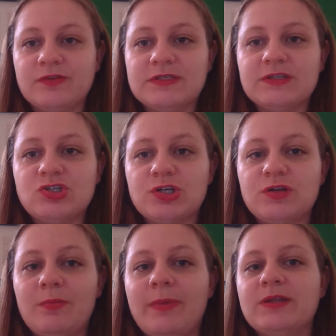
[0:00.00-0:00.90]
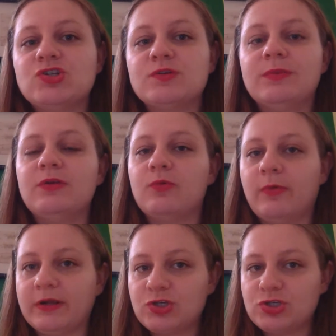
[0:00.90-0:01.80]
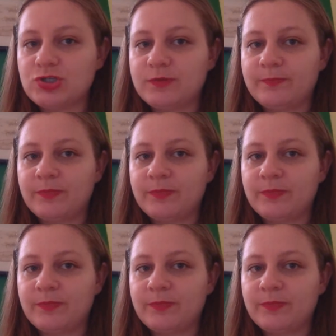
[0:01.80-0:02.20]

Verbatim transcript: physician Benjamin Rush,